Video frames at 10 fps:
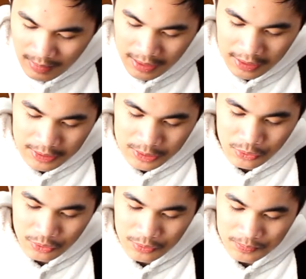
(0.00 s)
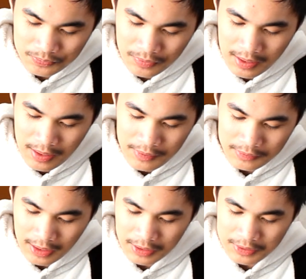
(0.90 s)
egg is good.
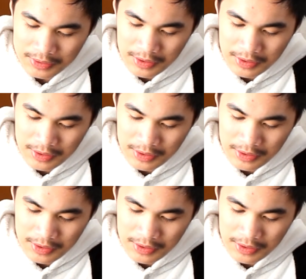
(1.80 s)
Thanks.